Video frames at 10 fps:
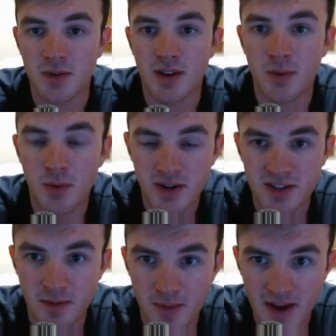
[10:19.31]
it works
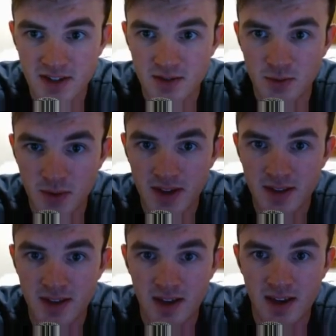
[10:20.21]
the best
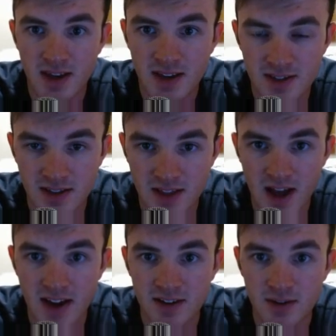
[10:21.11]
when it is
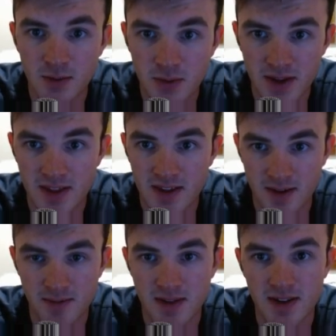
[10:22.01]
aligned with
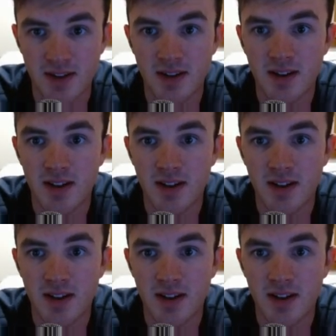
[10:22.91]
something